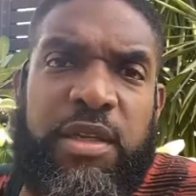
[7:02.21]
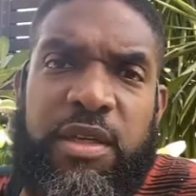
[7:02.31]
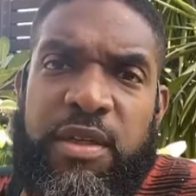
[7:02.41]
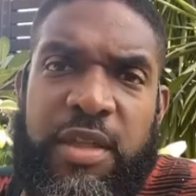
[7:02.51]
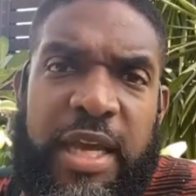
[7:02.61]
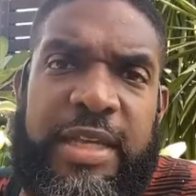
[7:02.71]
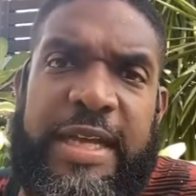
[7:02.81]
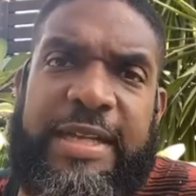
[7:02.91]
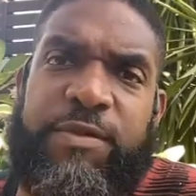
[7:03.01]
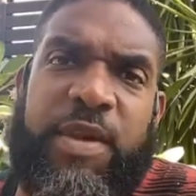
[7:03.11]
You know, that
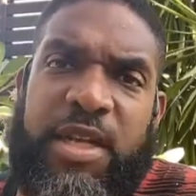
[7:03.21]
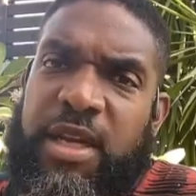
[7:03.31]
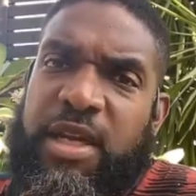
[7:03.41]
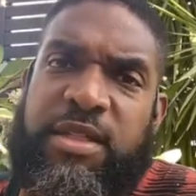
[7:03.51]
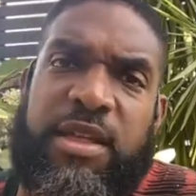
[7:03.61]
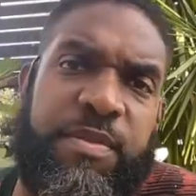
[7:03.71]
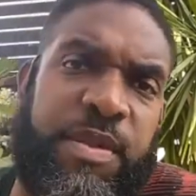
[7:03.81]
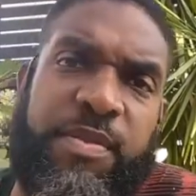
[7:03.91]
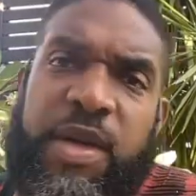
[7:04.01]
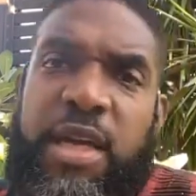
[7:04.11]
that's why, like I say to
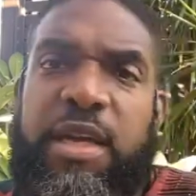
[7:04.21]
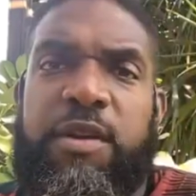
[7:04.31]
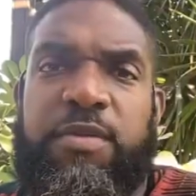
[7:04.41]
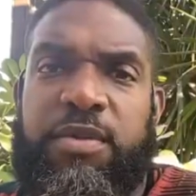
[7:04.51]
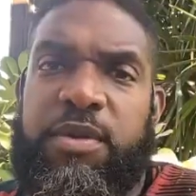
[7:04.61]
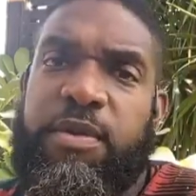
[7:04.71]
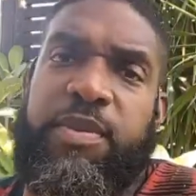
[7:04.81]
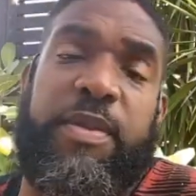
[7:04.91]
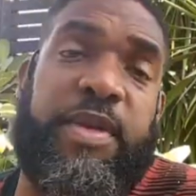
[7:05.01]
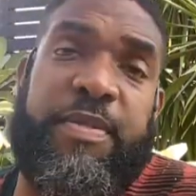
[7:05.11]
people, hey, go, you know,
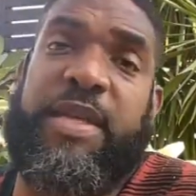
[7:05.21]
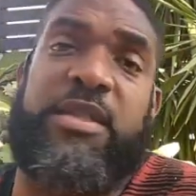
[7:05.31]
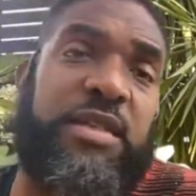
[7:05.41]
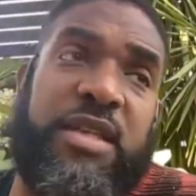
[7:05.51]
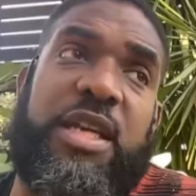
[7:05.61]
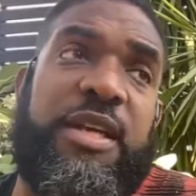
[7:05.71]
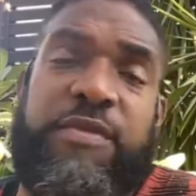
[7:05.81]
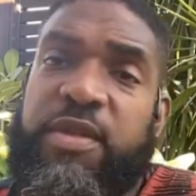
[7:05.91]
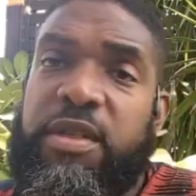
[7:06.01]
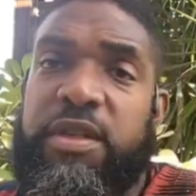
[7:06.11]
pull up domestic
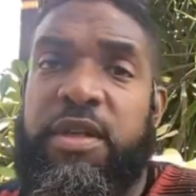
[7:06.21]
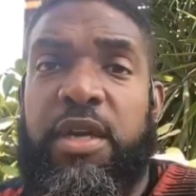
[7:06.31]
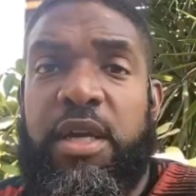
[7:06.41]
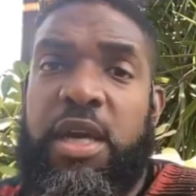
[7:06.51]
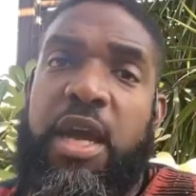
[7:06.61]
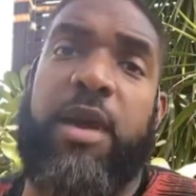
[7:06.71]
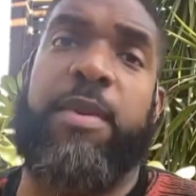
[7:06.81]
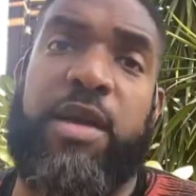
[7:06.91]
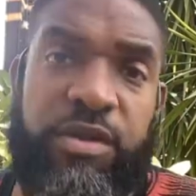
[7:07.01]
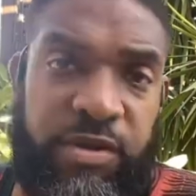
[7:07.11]
slaves in
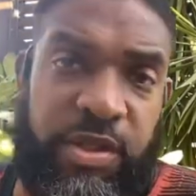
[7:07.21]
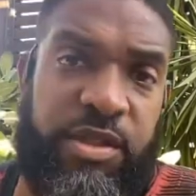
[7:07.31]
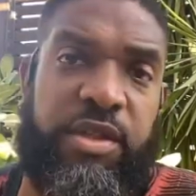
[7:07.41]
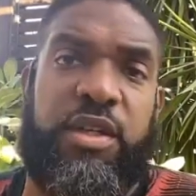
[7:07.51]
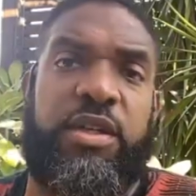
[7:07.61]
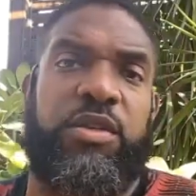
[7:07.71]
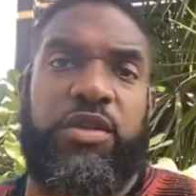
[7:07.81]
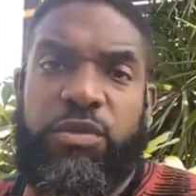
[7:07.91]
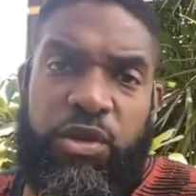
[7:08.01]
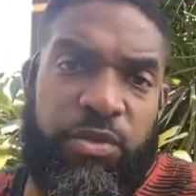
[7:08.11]
Arab countries,
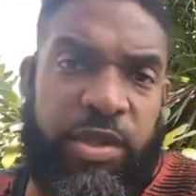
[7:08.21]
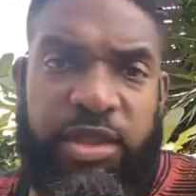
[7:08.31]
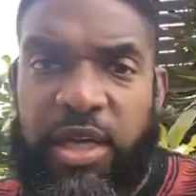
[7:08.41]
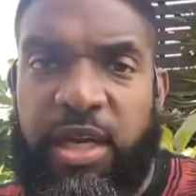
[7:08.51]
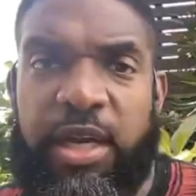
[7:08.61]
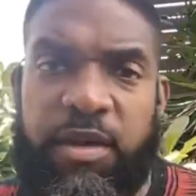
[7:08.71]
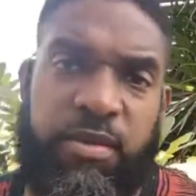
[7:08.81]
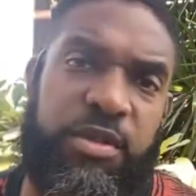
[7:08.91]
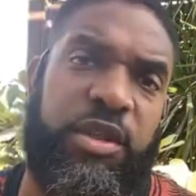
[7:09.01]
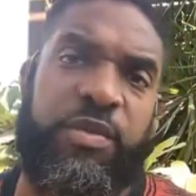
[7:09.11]
YouTube it, check it out,
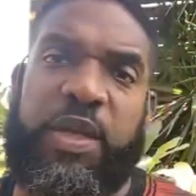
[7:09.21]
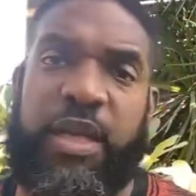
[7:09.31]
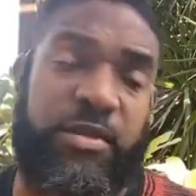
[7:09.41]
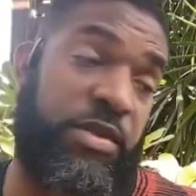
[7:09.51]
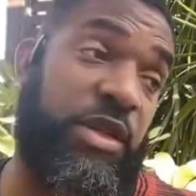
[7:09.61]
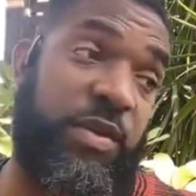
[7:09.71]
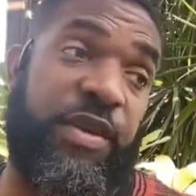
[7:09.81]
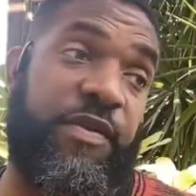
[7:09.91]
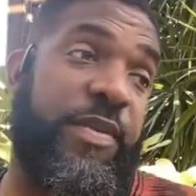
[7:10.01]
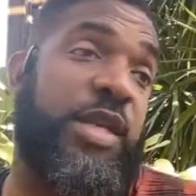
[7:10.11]
see what see what
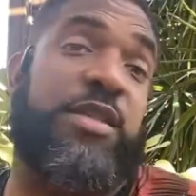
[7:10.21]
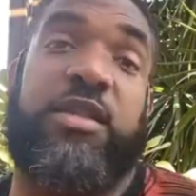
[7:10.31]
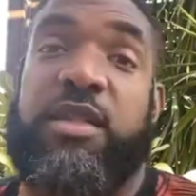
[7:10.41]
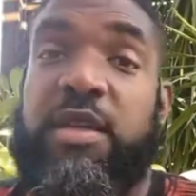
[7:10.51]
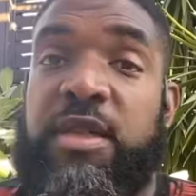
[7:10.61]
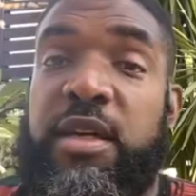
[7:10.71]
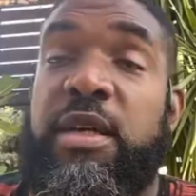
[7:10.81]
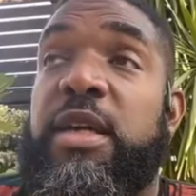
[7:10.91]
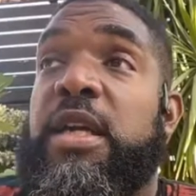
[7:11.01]
information is out there,